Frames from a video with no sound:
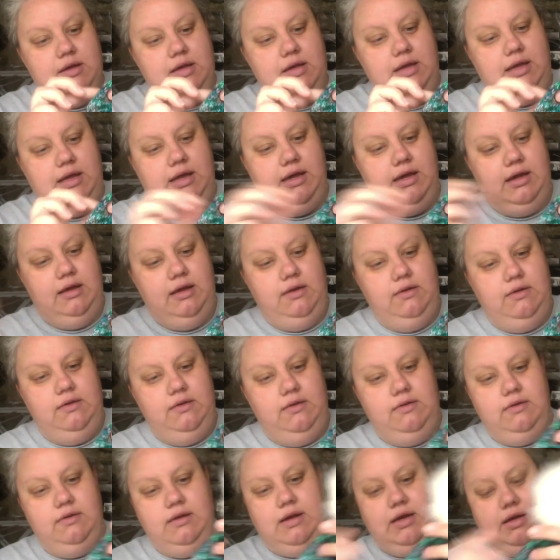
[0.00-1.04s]
and
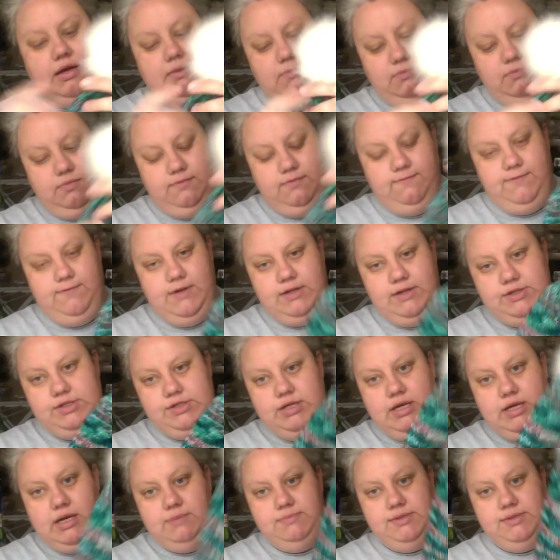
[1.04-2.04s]
finished it up.